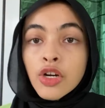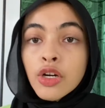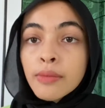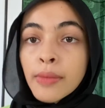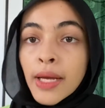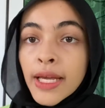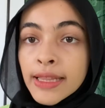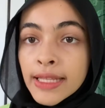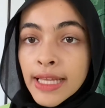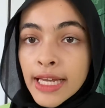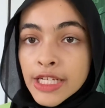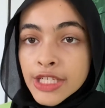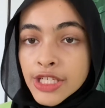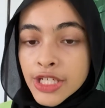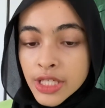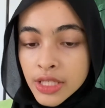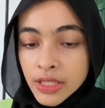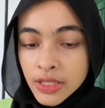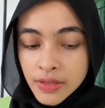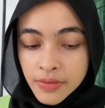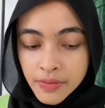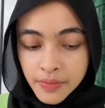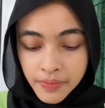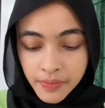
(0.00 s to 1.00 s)
my
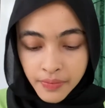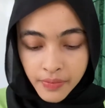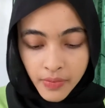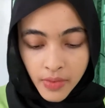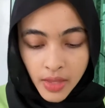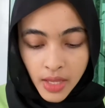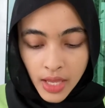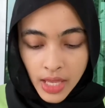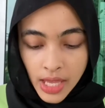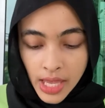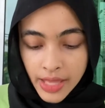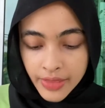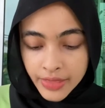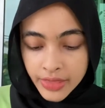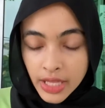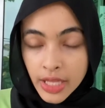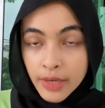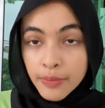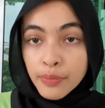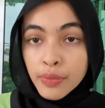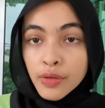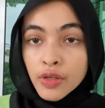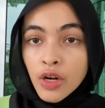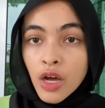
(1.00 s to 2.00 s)
lashes. and
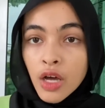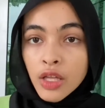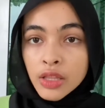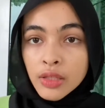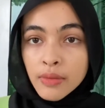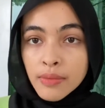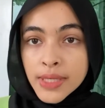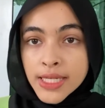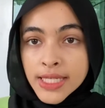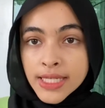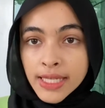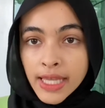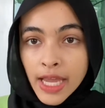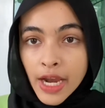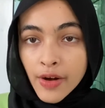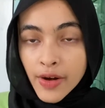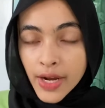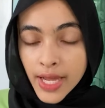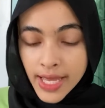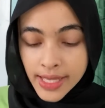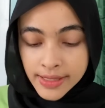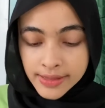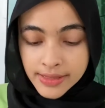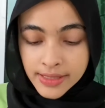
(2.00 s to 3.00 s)
then put on the
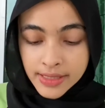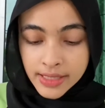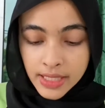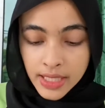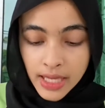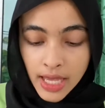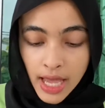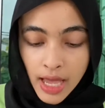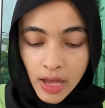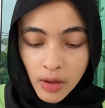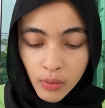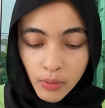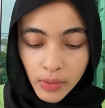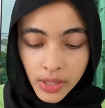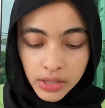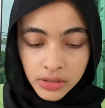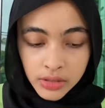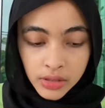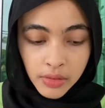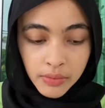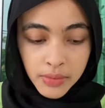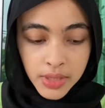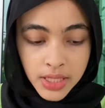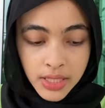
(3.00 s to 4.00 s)
mascara and see how well
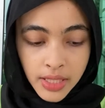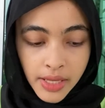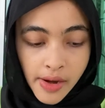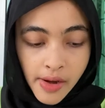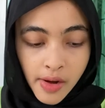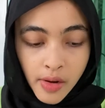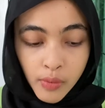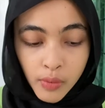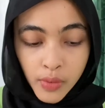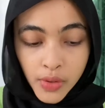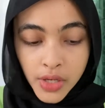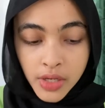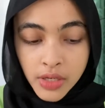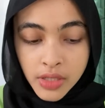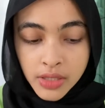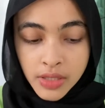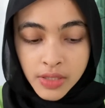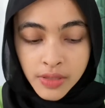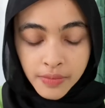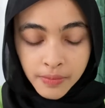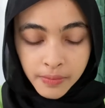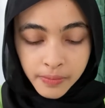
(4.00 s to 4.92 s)
the mascara works.